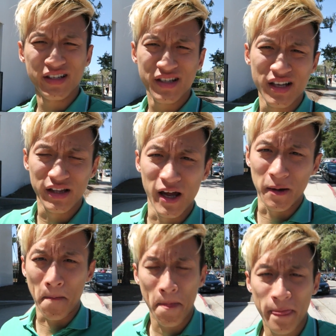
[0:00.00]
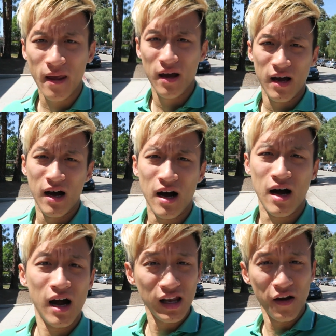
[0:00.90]
This is the thing.
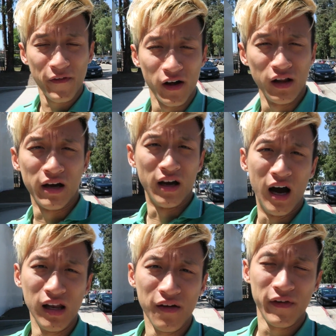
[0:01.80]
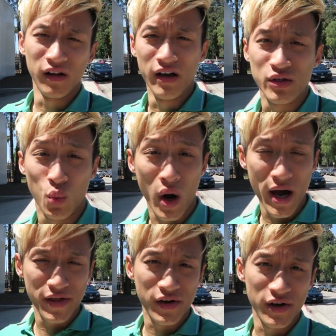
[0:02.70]
I love LA. I love LA's
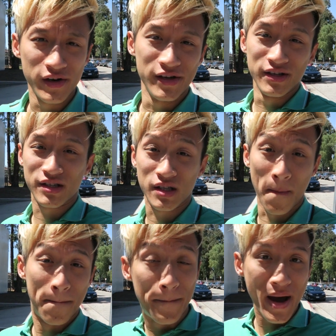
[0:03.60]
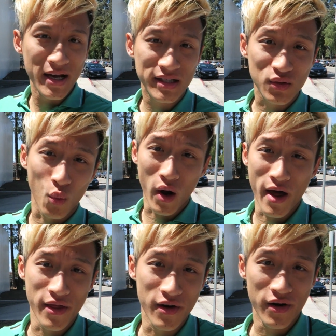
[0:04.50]
weather is the best
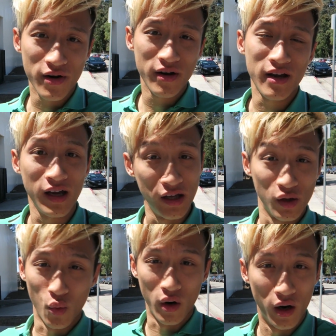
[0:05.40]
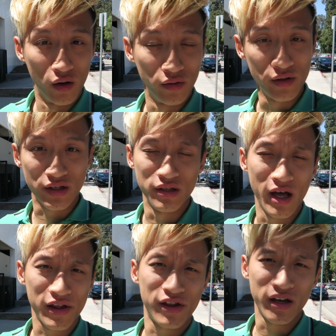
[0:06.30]
weather in the world. There's
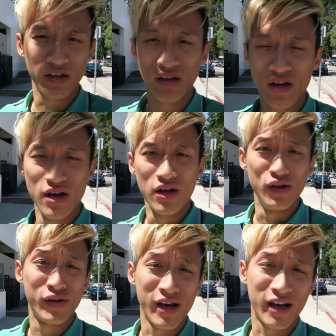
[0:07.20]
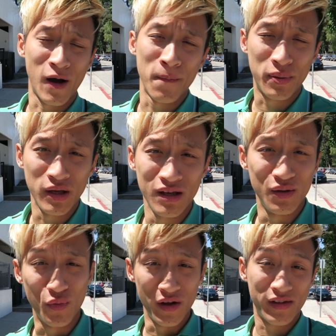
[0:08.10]
nothing you can
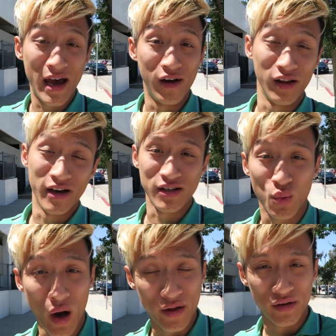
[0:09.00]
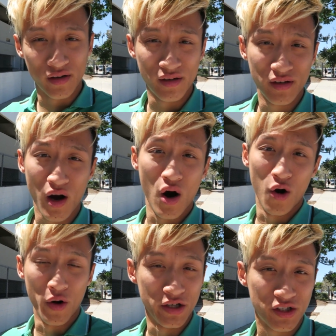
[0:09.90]
compete with LA's weather.
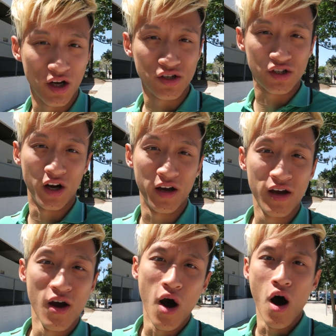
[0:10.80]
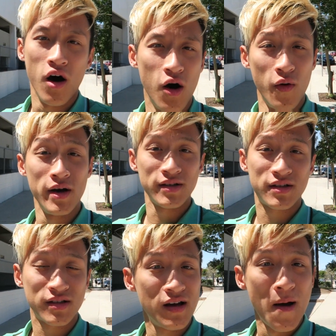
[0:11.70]
Always sunshine. Always